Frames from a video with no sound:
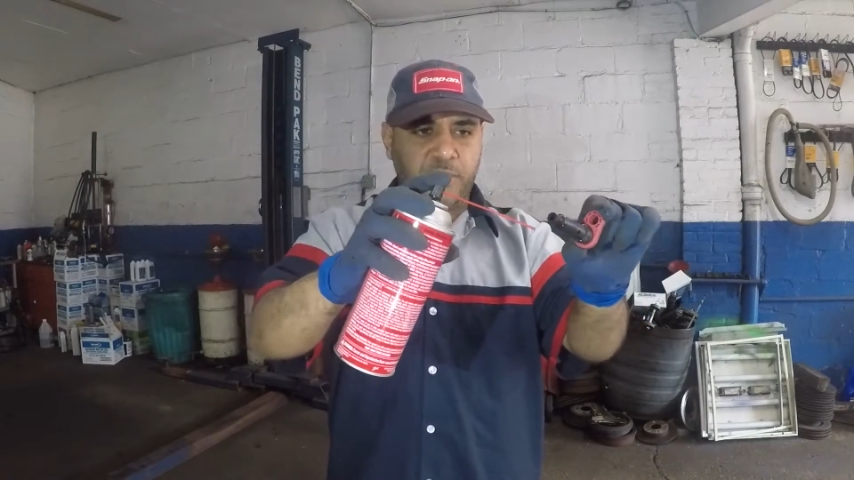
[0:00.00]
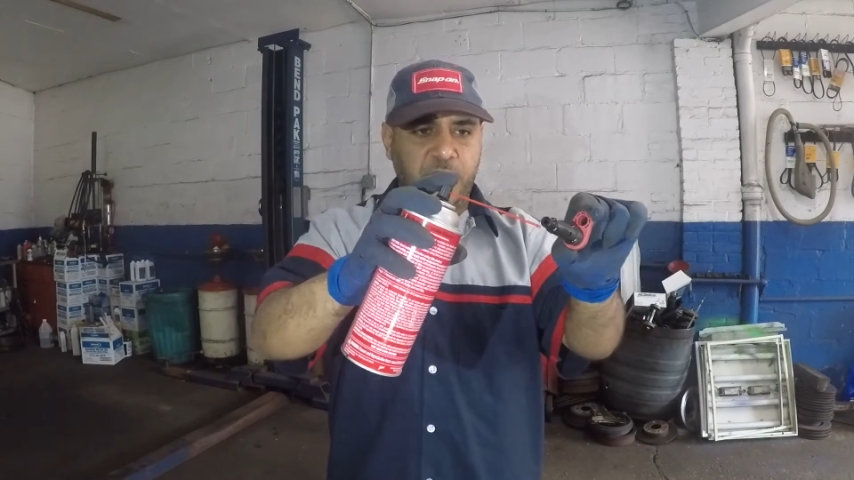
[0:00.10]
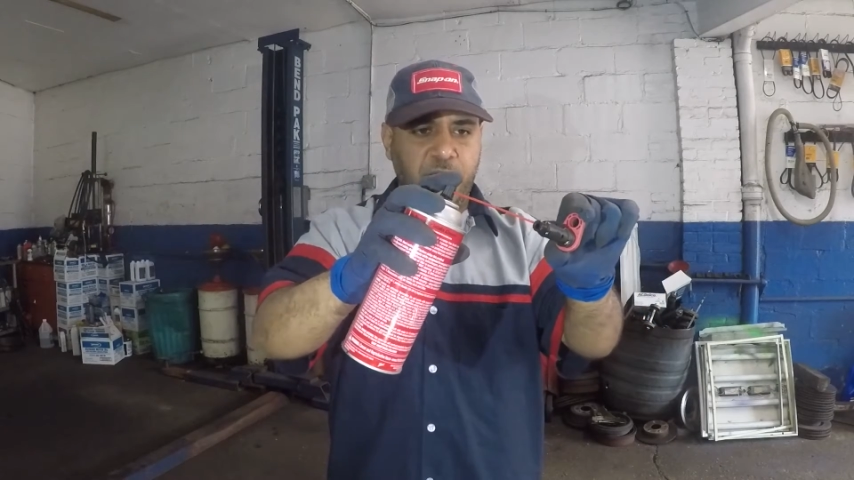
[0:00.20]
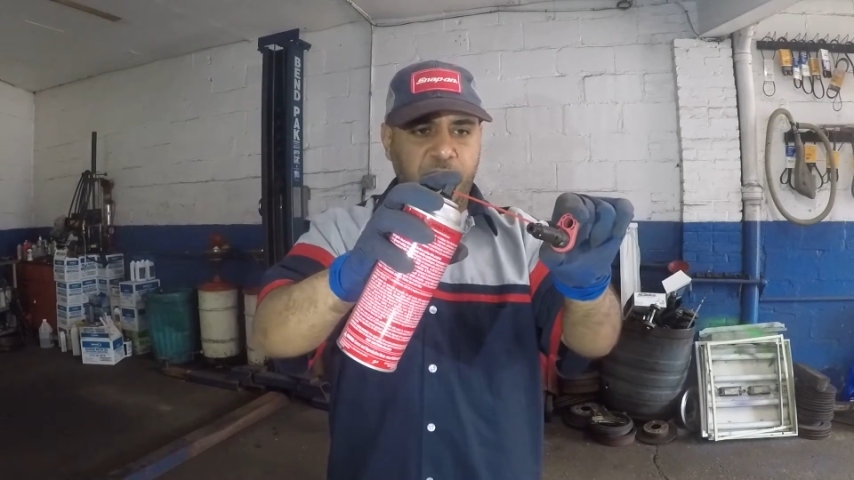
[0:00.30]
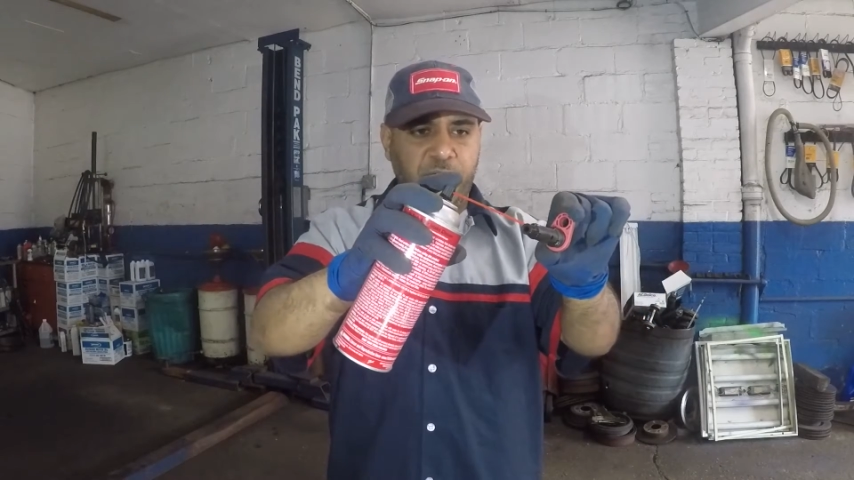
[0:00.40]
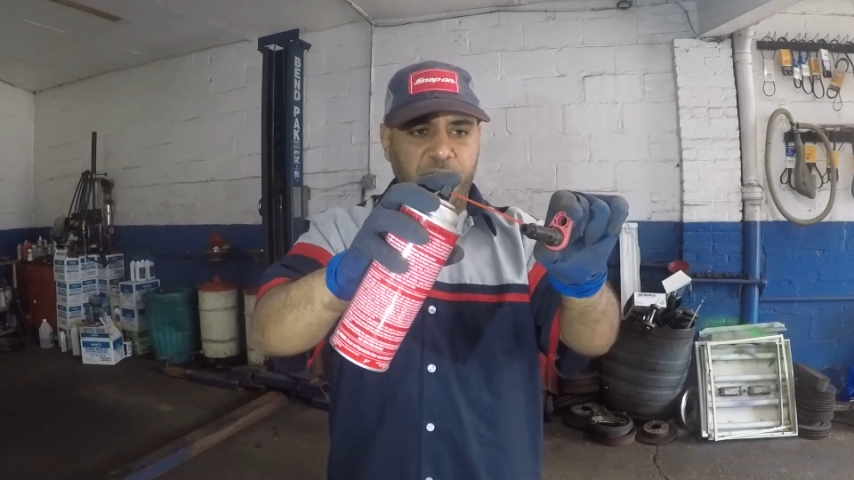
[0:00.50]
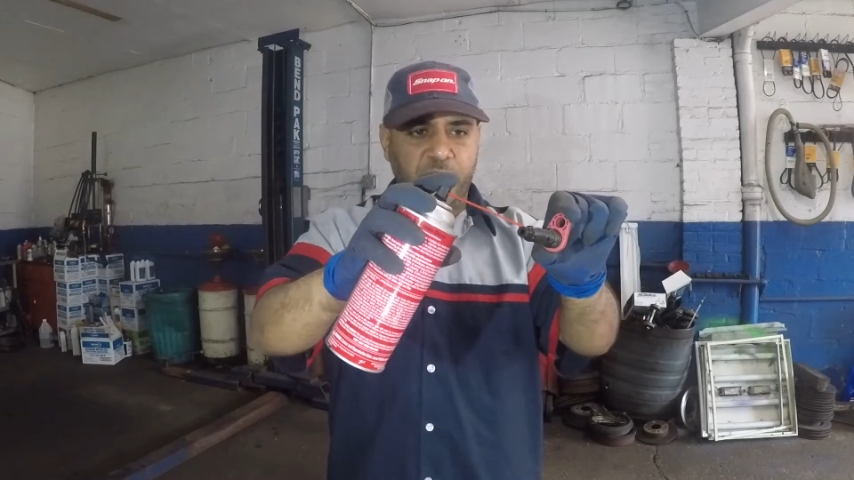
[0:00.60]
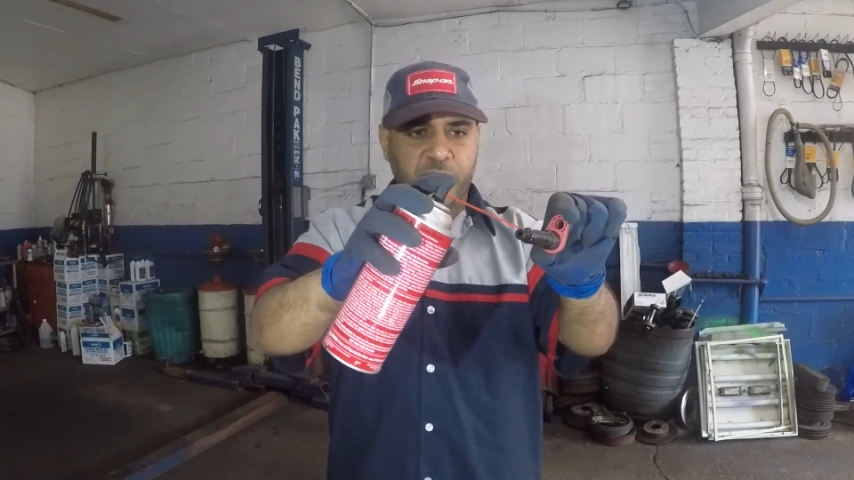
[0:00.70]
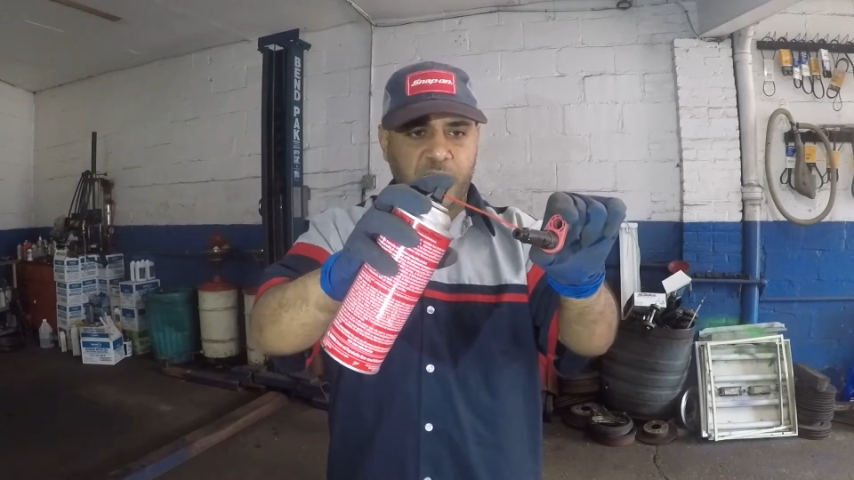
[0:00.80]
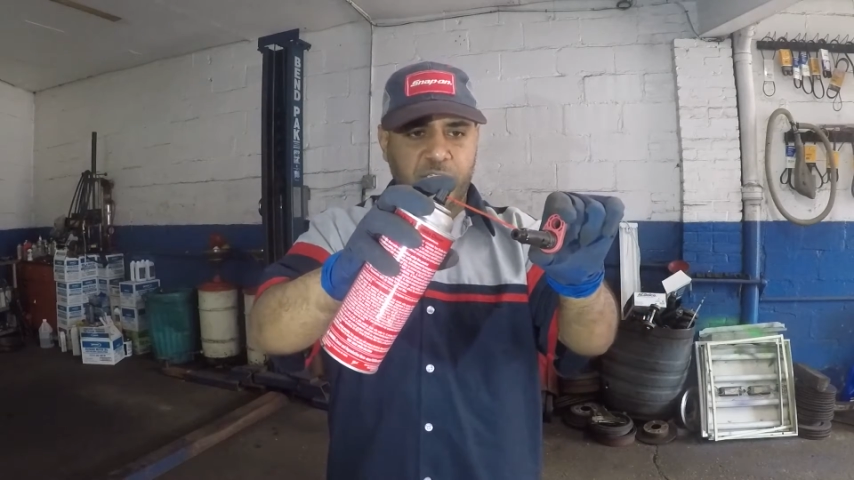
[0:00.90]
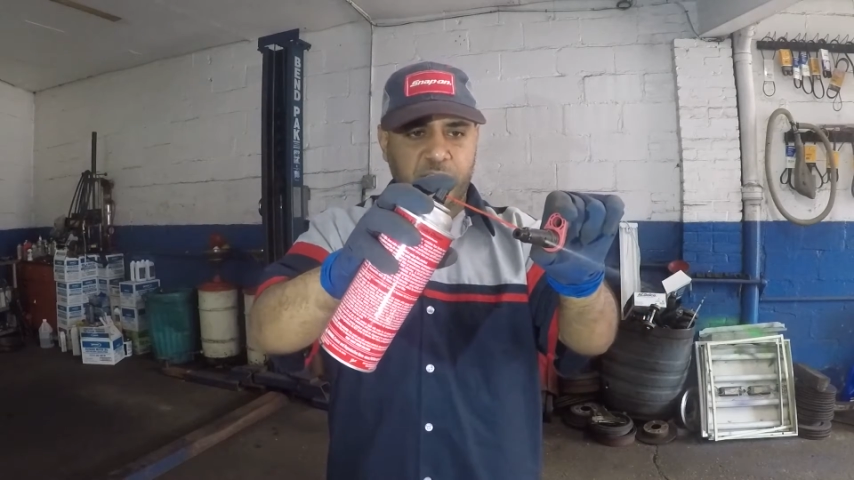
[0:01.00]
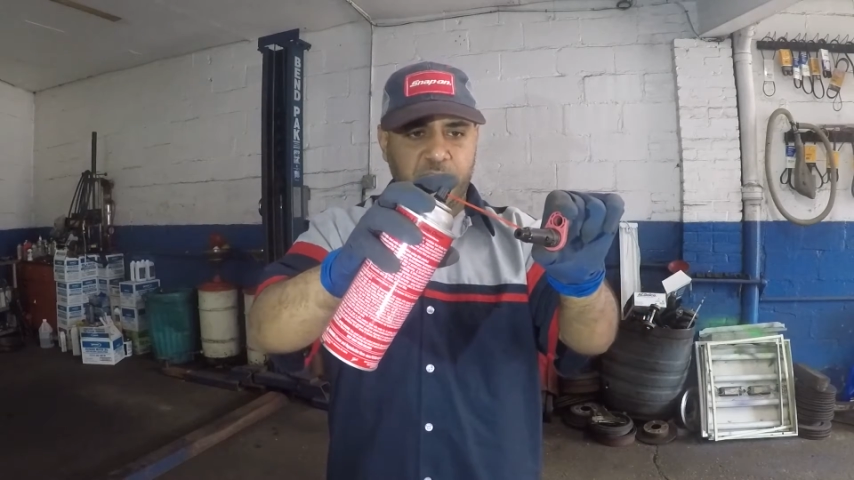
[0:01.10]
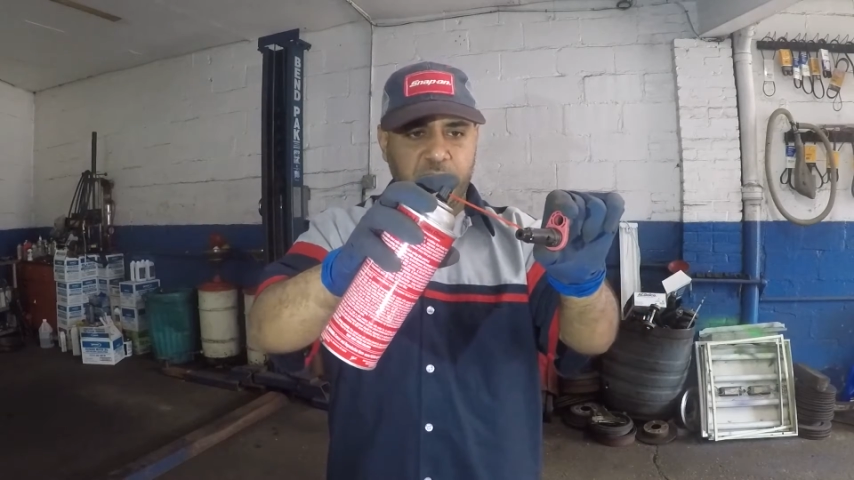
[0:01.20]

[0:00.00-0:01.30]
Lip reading: you give it a few touches.